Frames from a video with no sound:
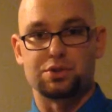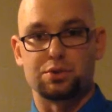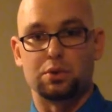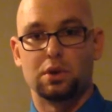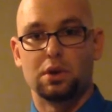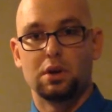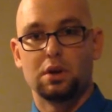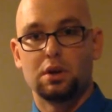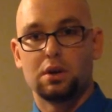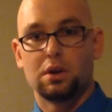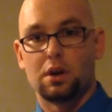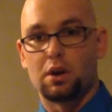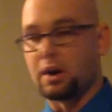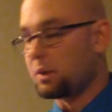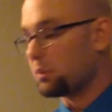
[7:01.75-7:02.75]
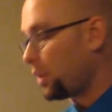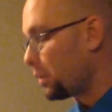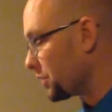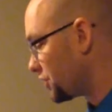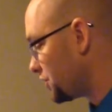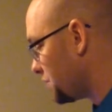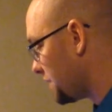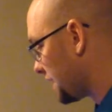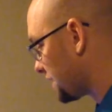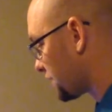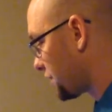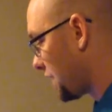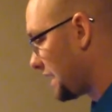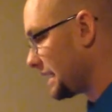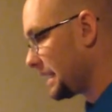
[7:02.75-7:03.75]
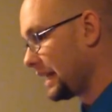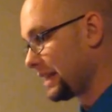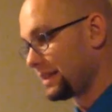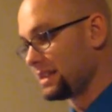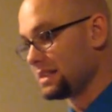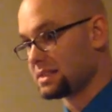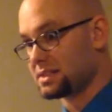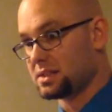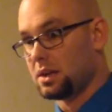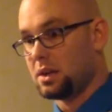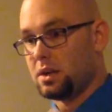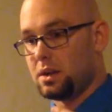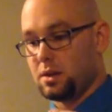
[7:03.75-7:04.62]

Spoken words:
II. All right, what we're doing is trying to get these